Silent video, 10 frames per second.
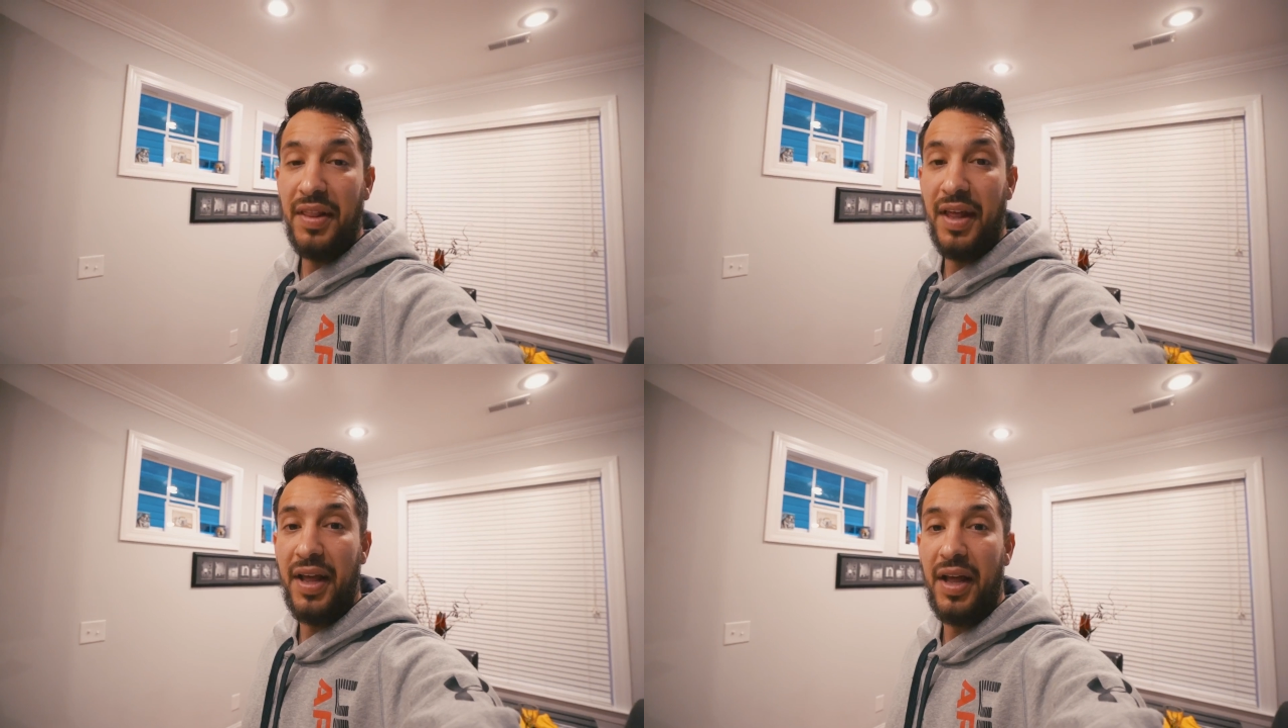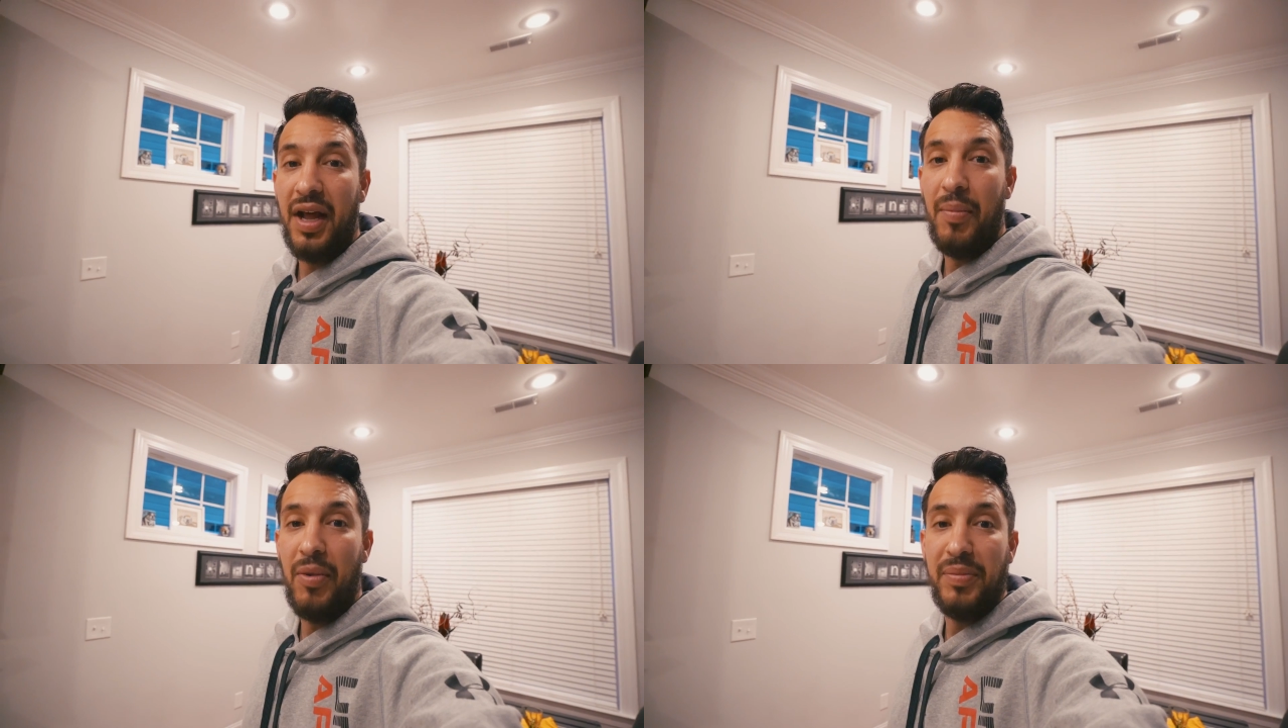that
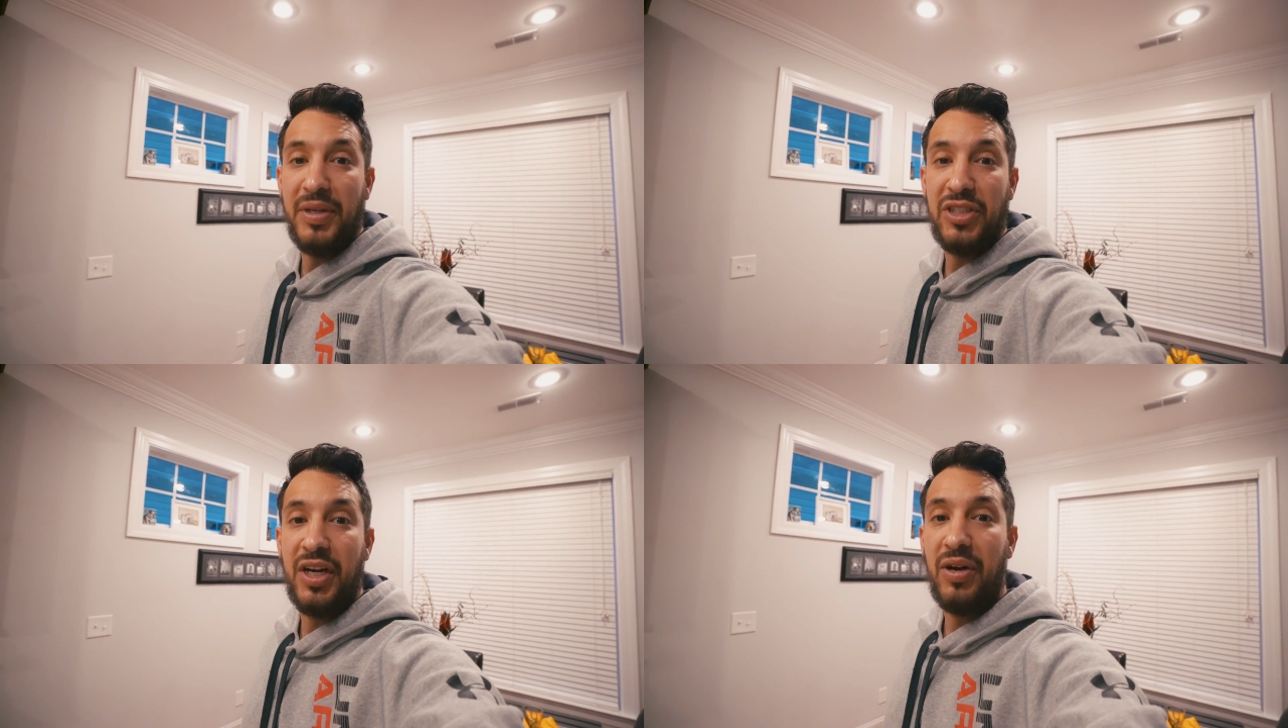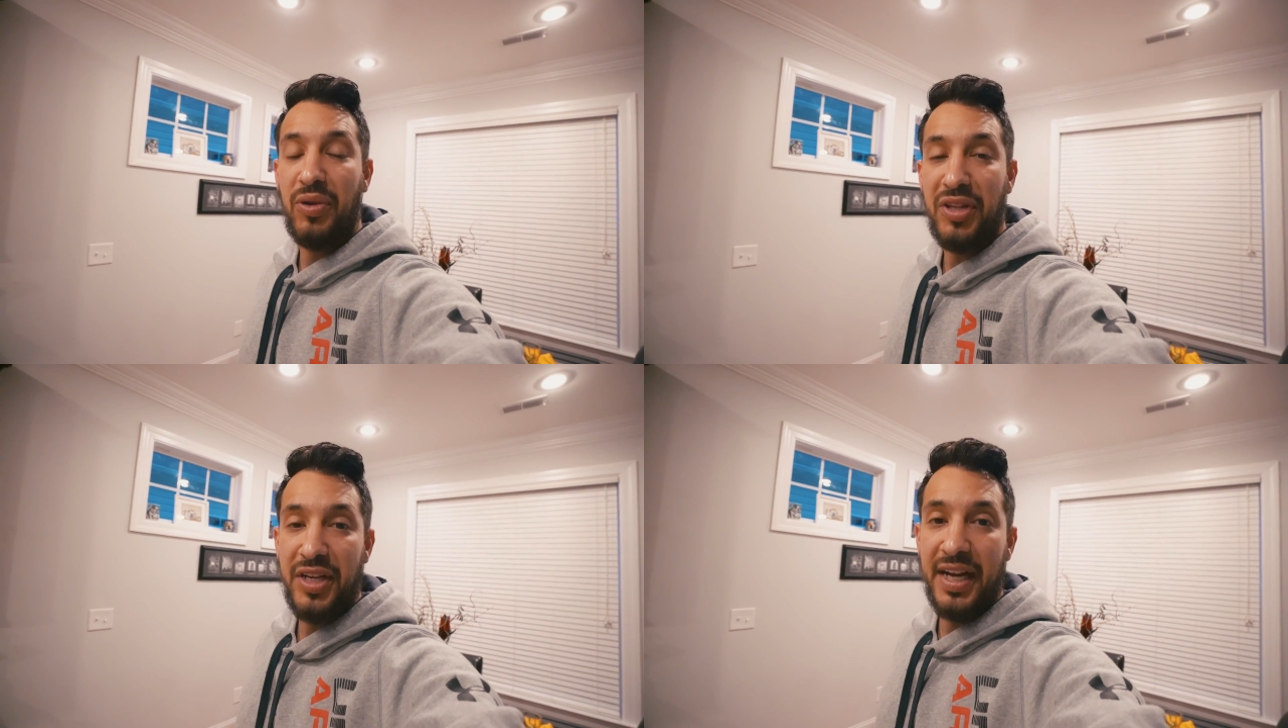I'm going to be sharing
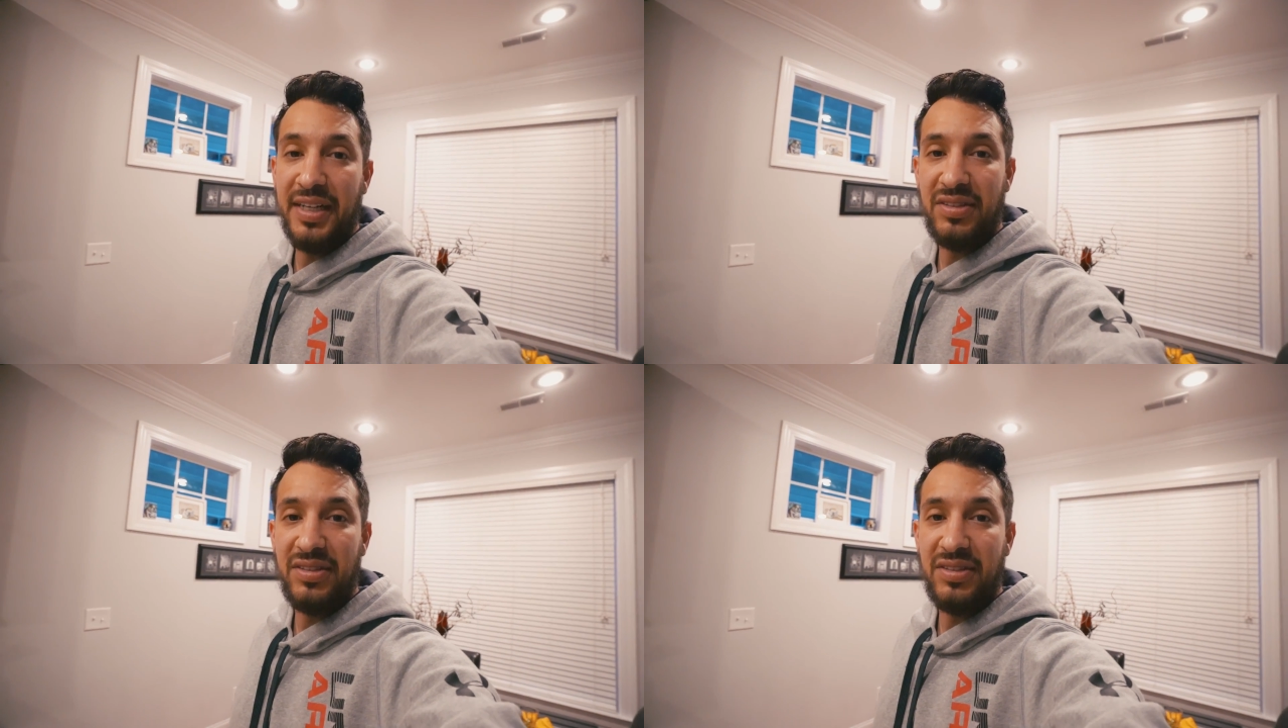with you guys,